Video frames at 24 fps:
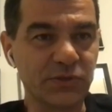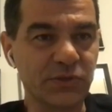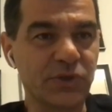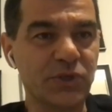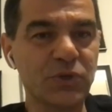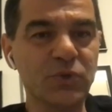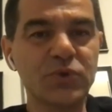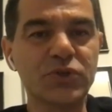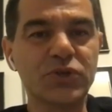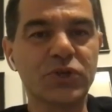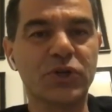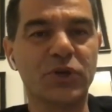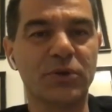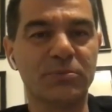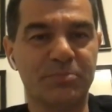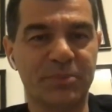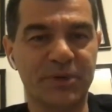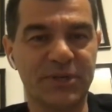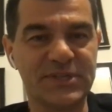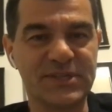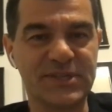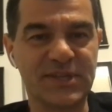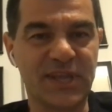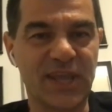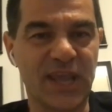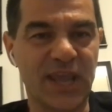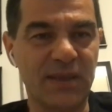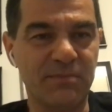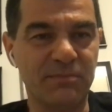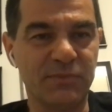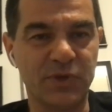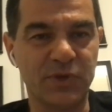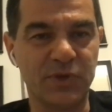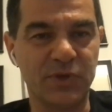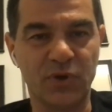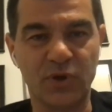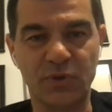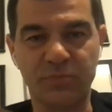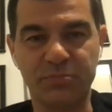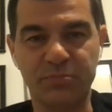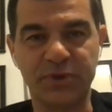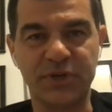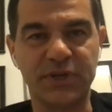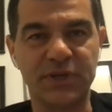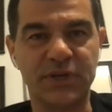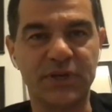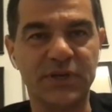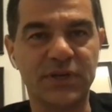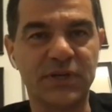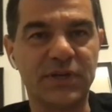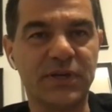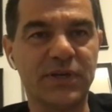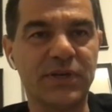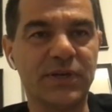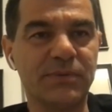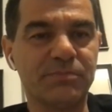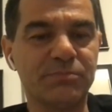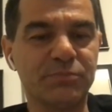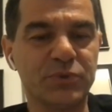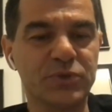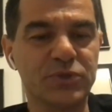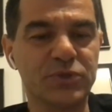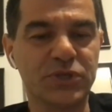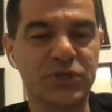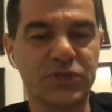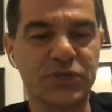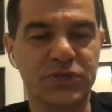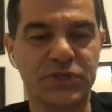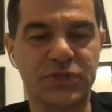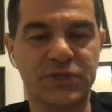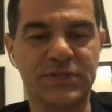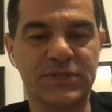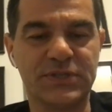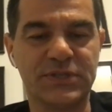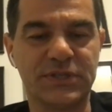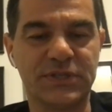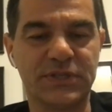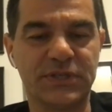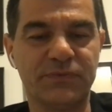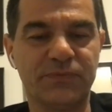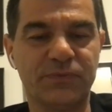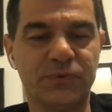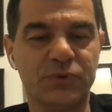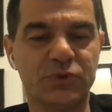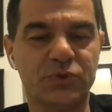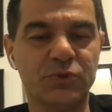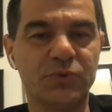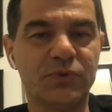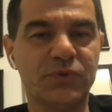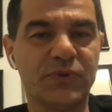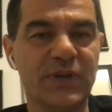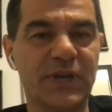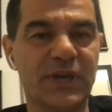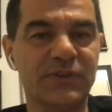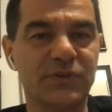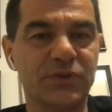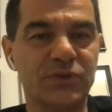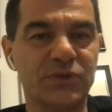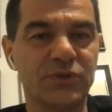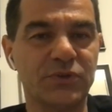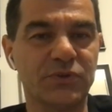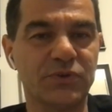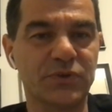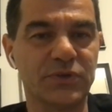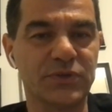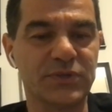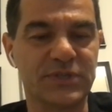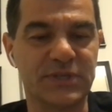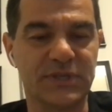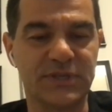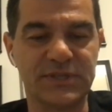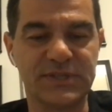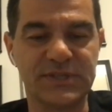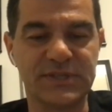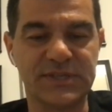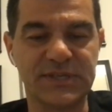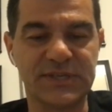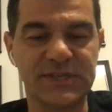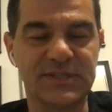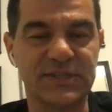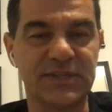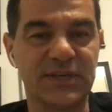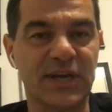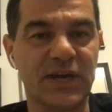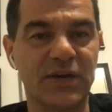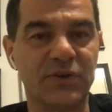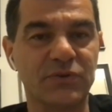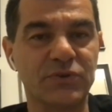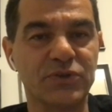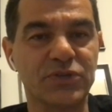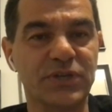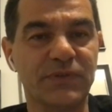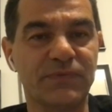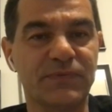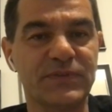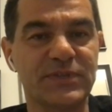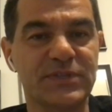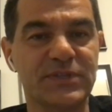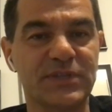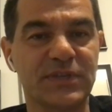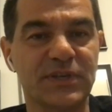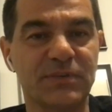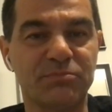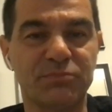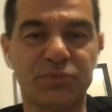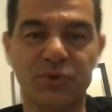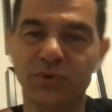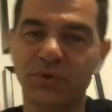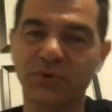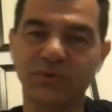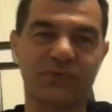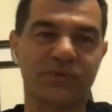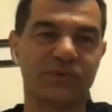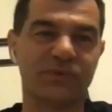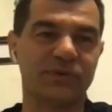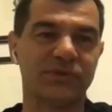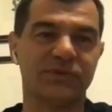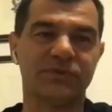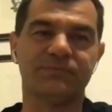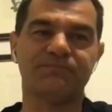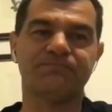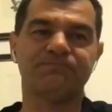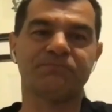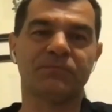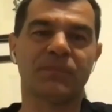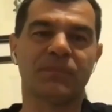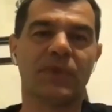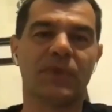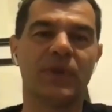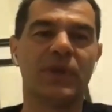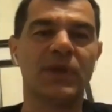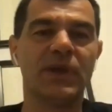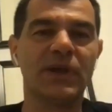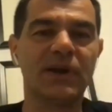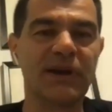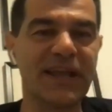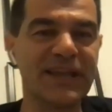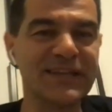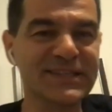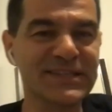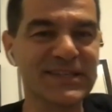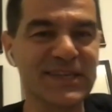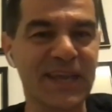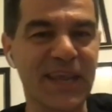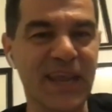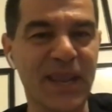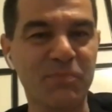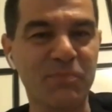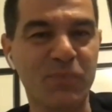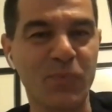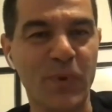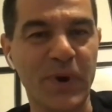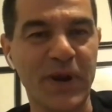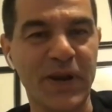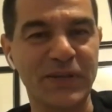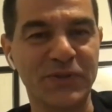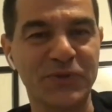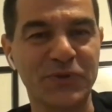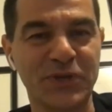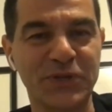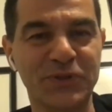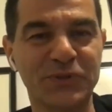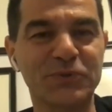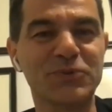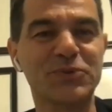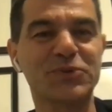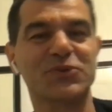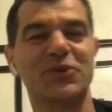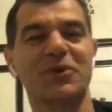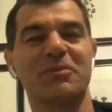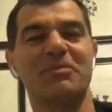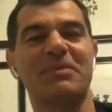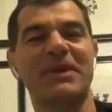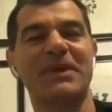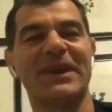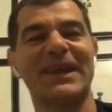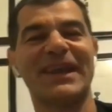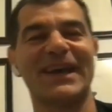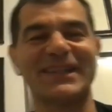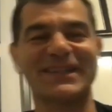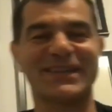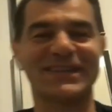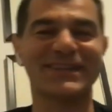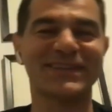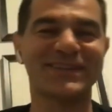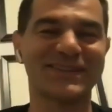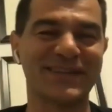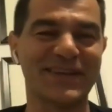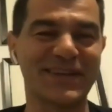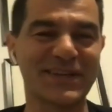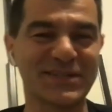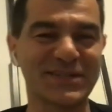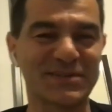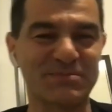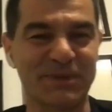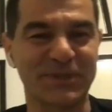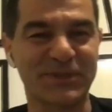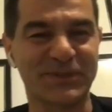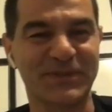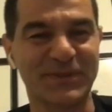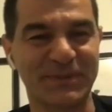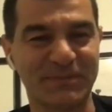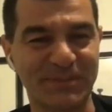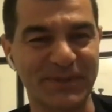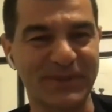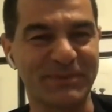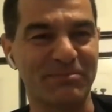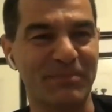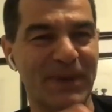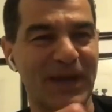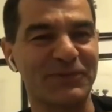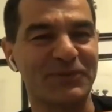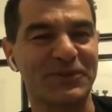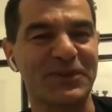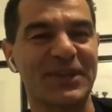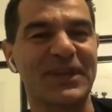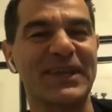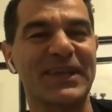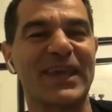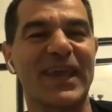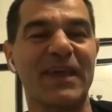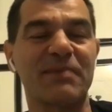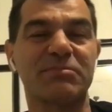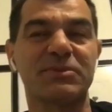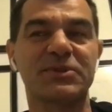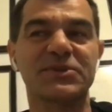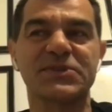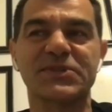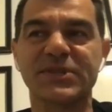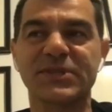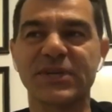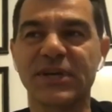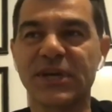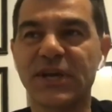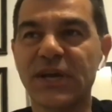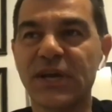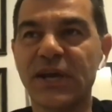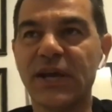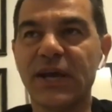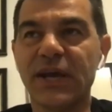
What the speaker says: Huge companies came, they opened positions for 200-300 euros and 16-hour shifts in a beautiful landscape where you can do so many other things but mounting cables.